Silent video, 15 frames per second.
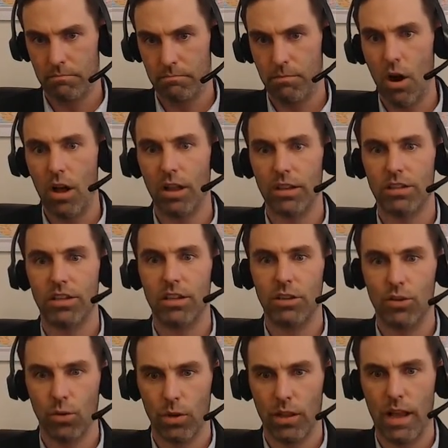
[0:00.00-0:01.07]
policy
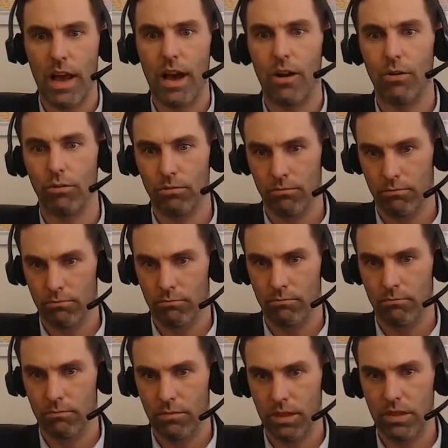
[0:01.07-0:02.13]
to allow
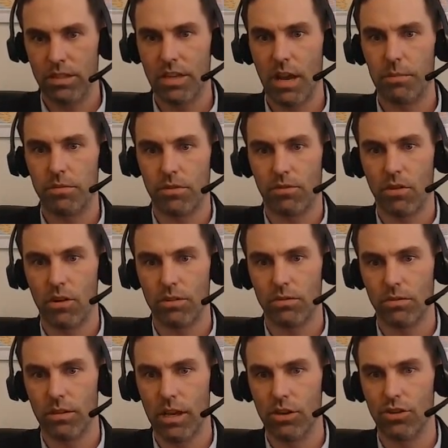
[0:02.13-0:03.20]
these types of
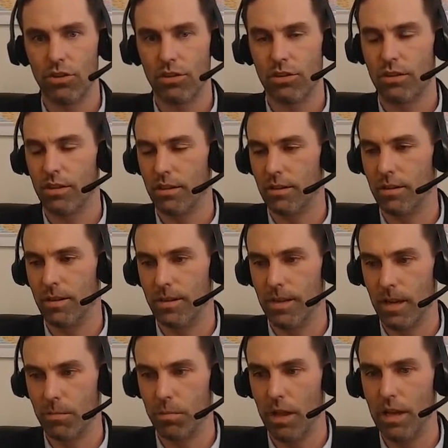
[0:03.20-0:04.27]
consultations to
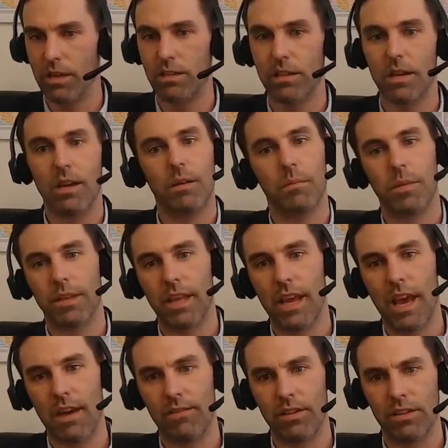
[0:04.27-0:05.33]
take place, but they
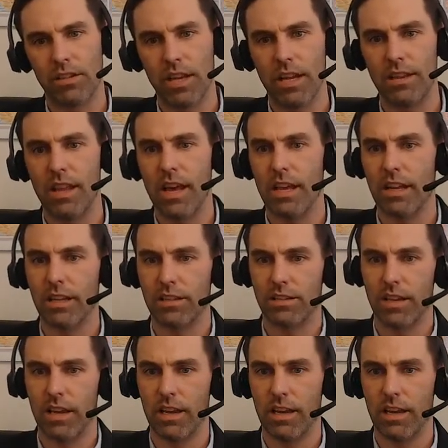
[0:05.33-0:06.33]
haven't said that it's